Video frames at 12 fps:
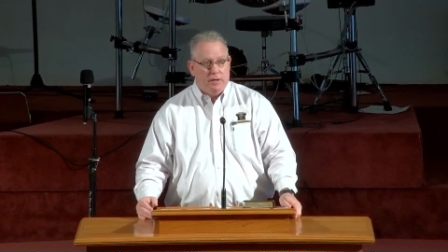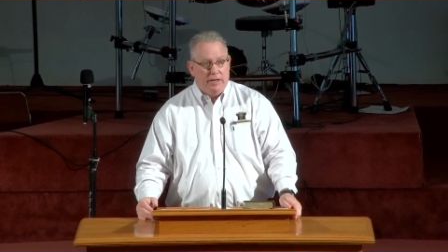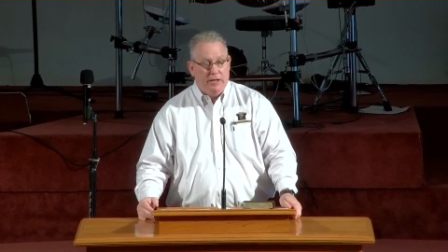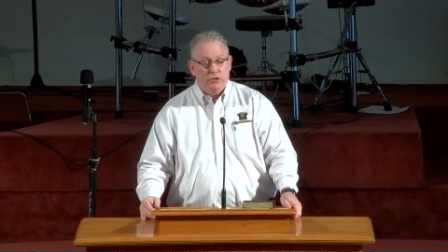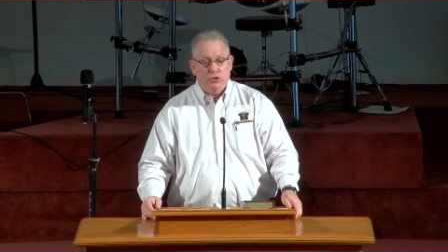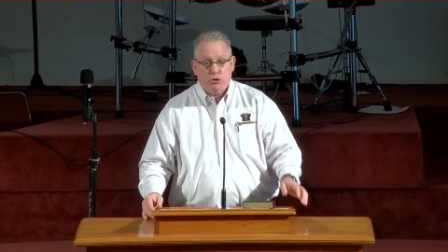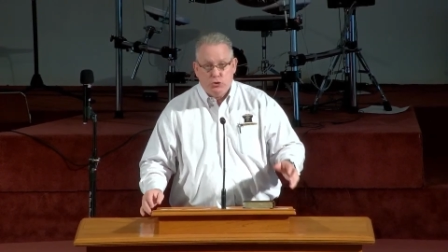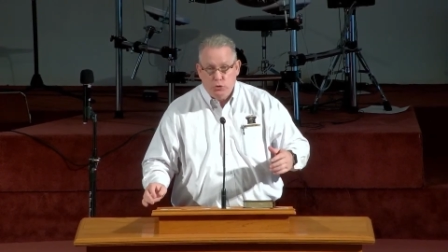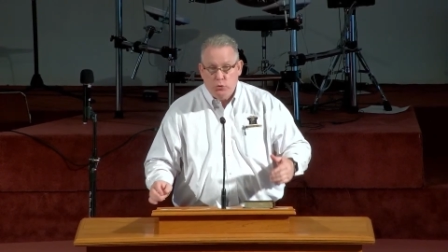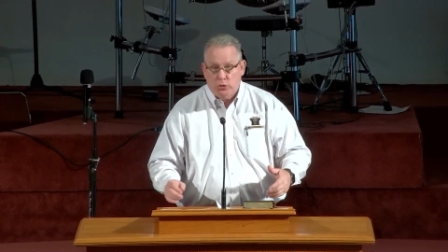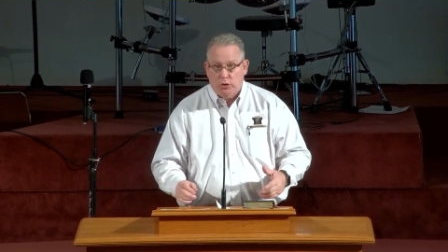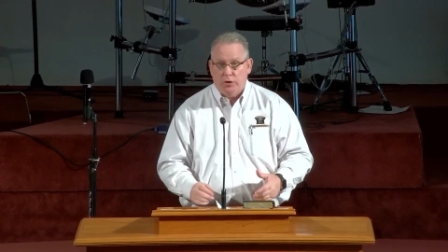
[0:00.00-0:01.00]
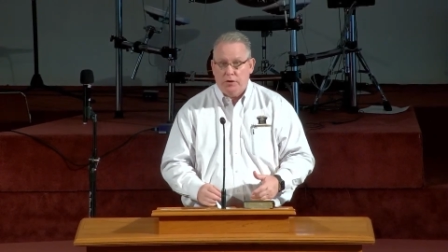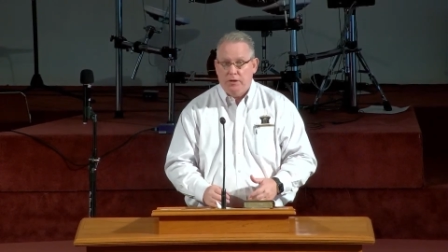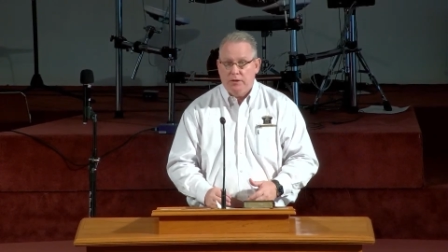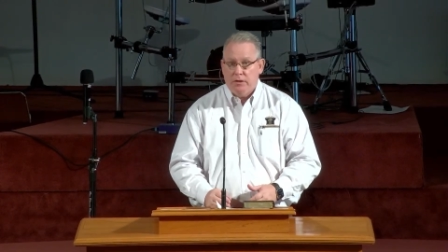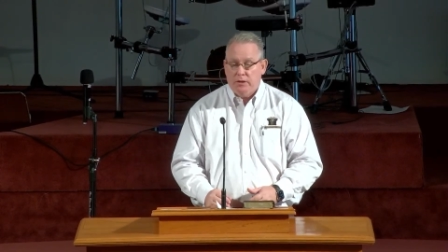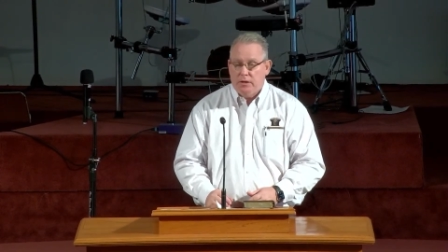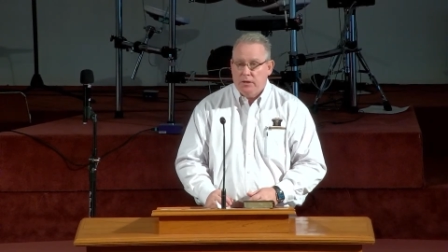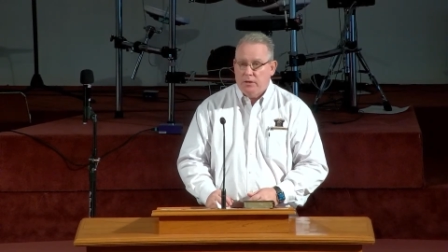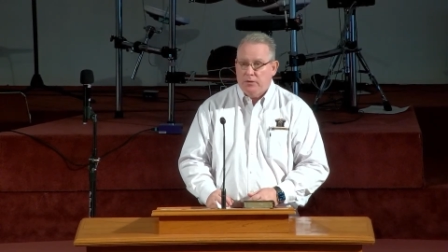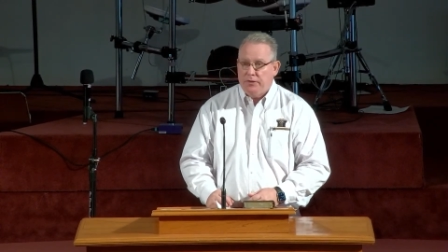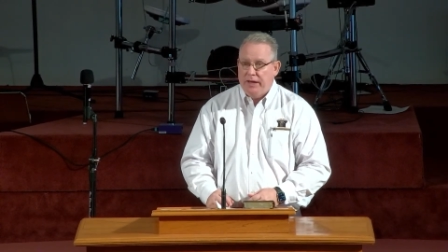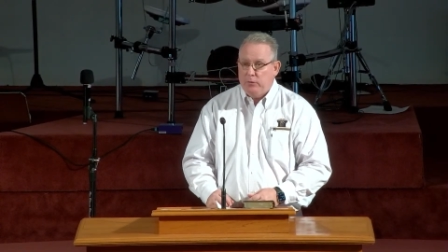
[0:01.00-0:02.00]
ensured
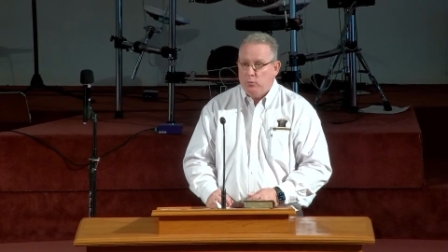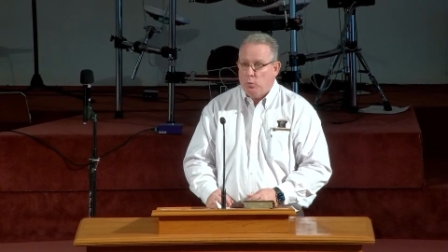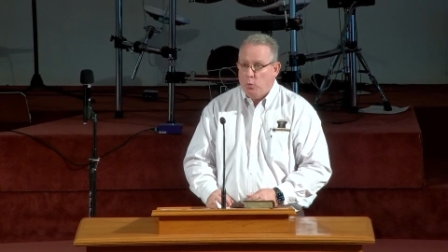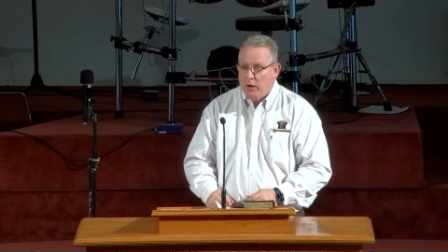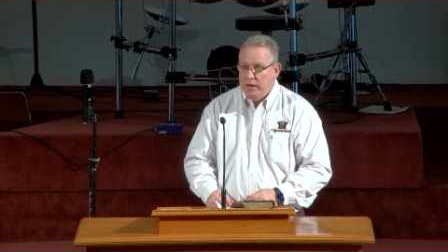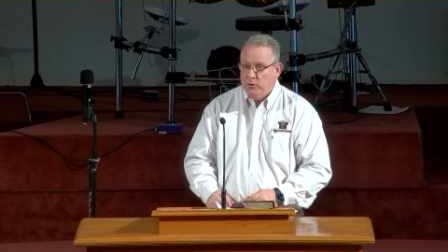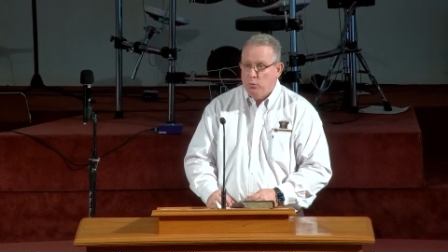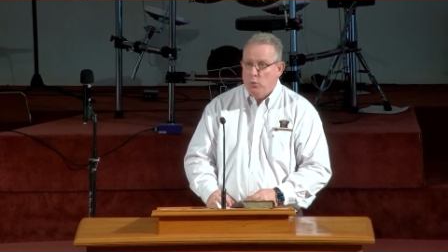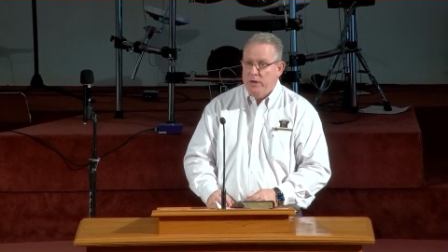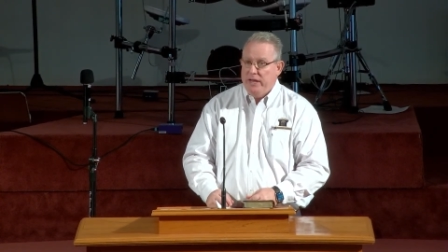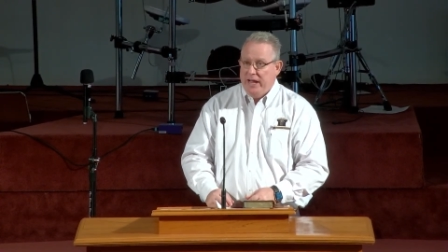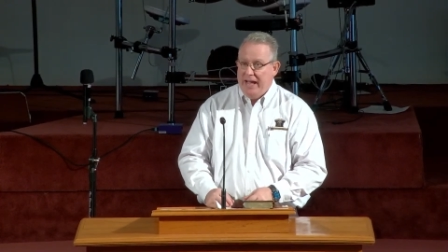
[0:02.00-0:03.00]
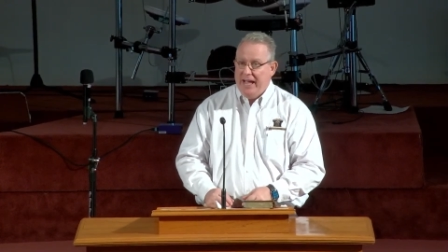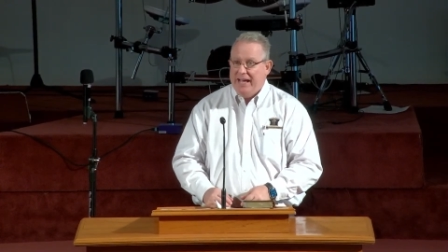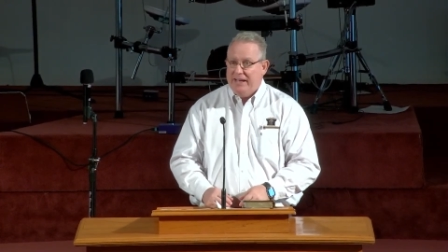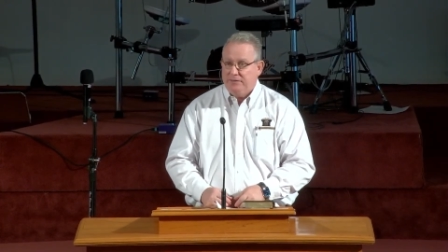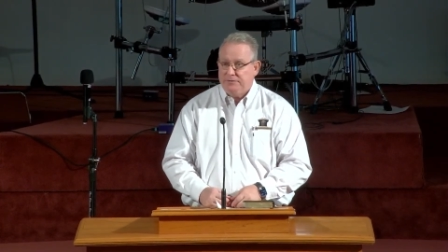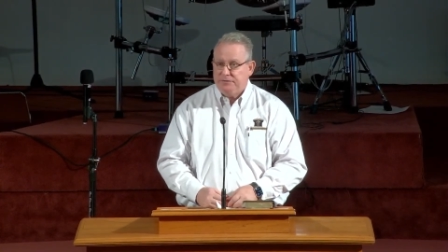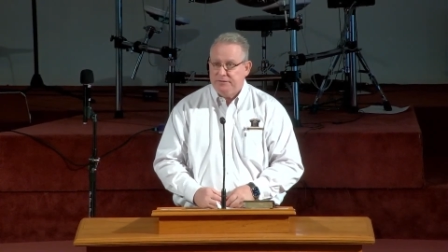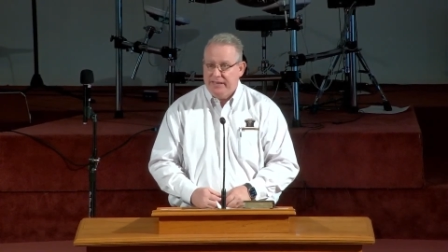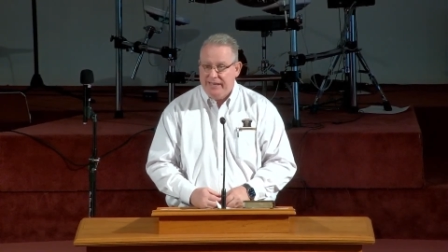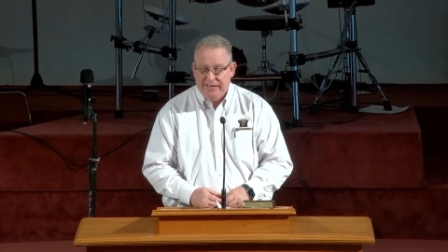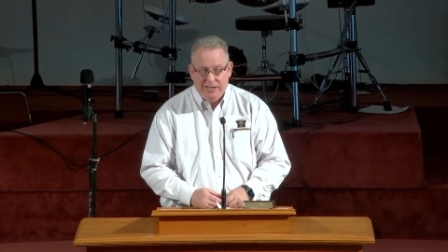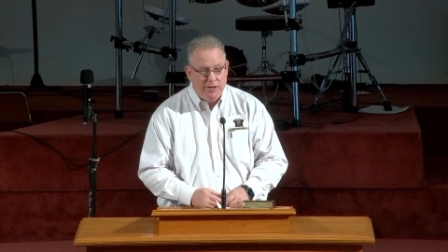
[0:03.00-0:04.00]
that what we have
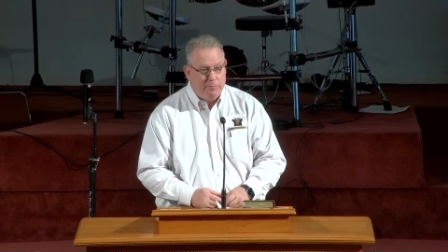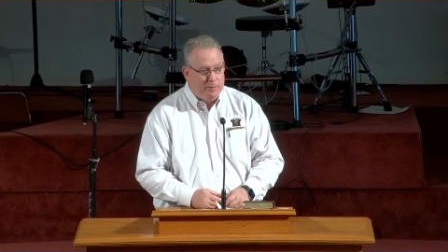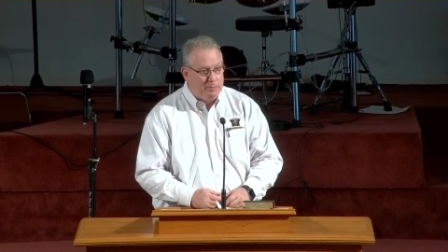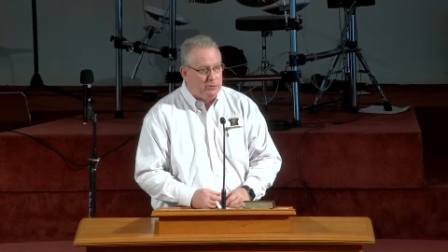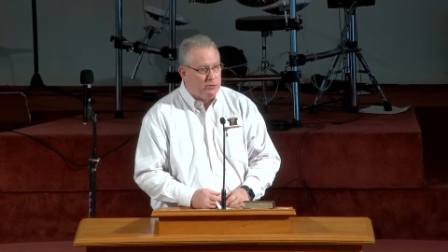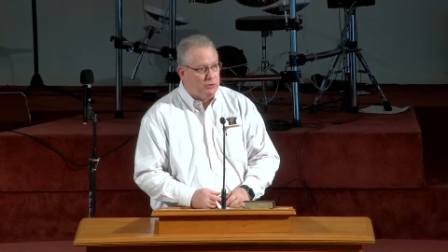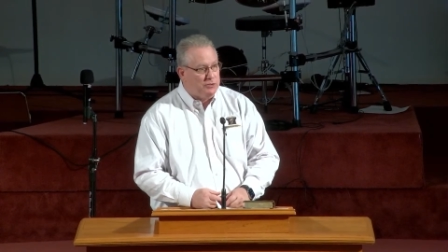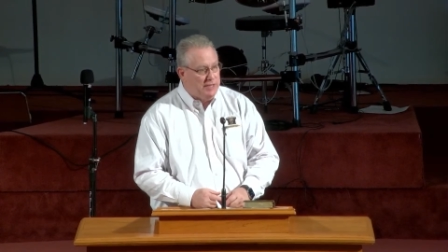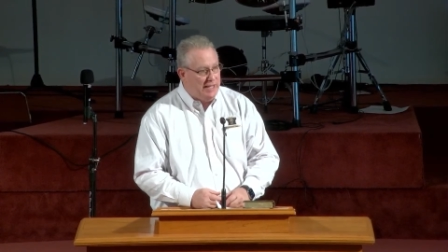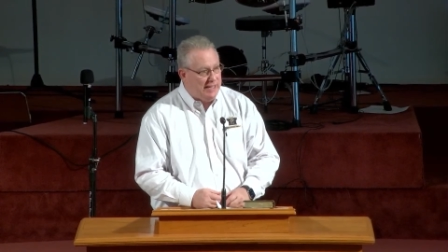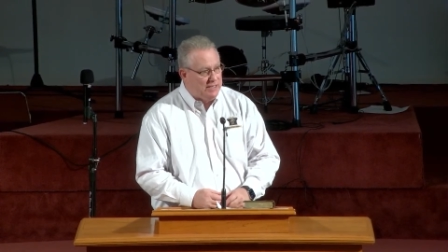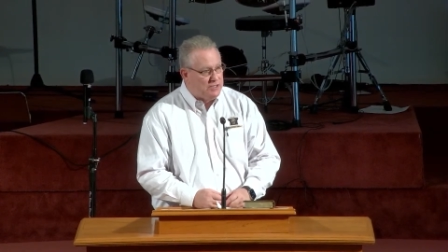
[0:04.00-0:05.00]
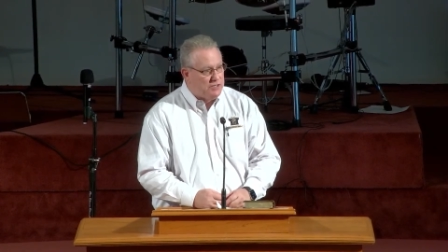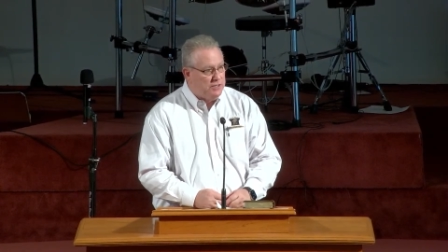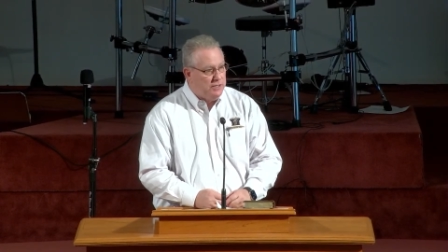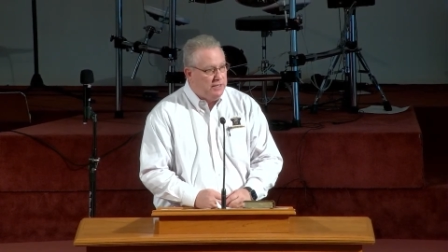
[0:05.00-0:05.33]
in the biblical text